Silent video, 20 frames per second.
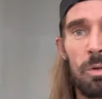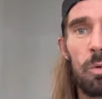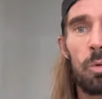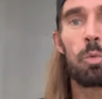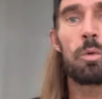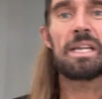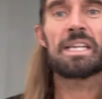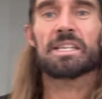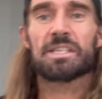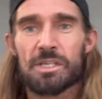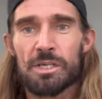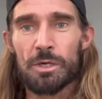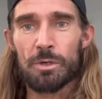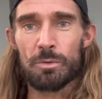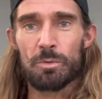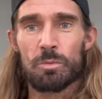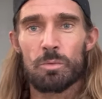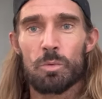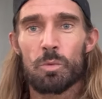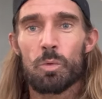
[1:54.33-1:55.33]
Week two,
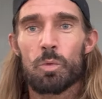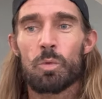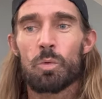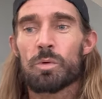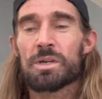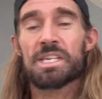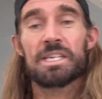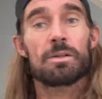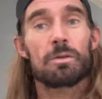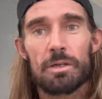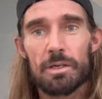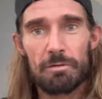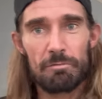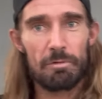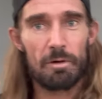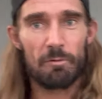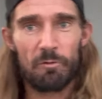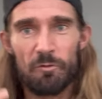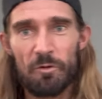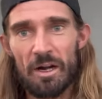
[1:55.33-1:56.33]
we're still gonna
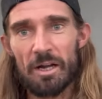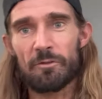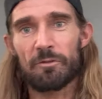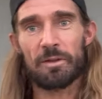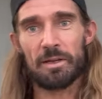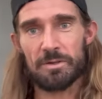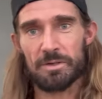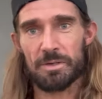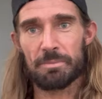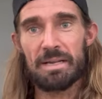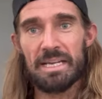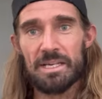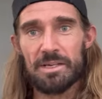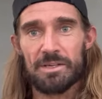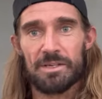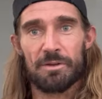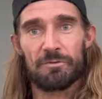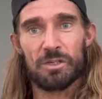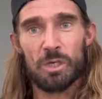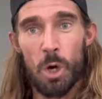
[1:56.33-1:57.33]
run 5,000
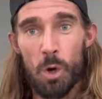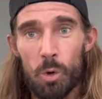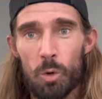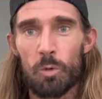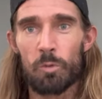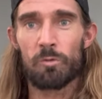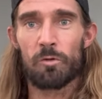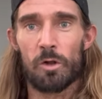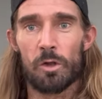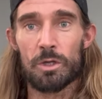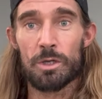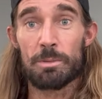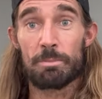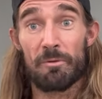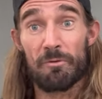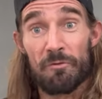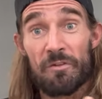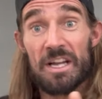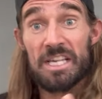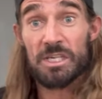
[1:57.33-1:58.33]
meters of total volume
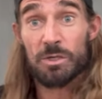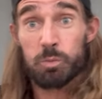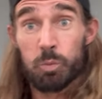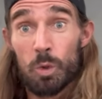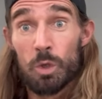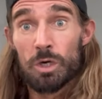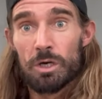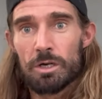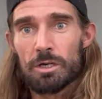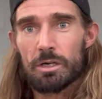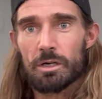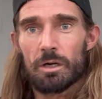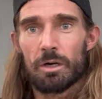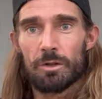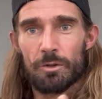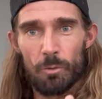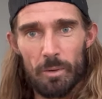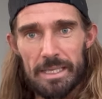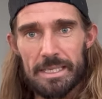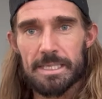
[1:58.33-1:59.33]
of fast work on
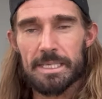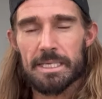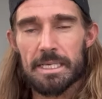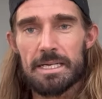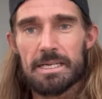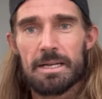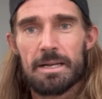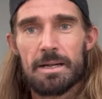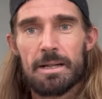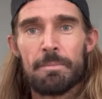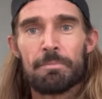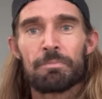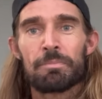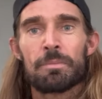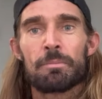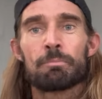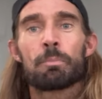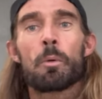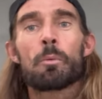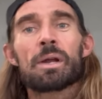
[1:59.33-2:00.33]
the Wednesday,
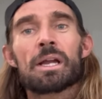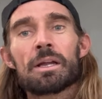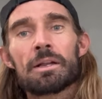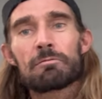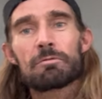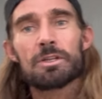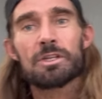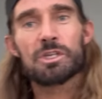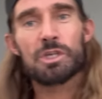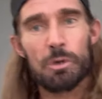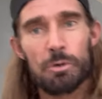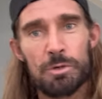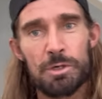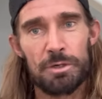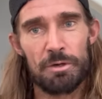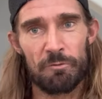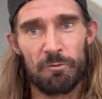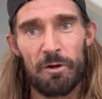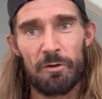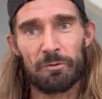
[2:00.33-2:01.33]
but we're gonna run
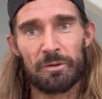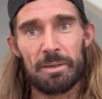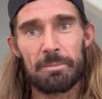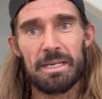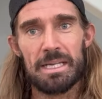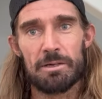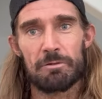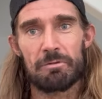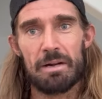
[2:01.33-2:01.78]
250 meter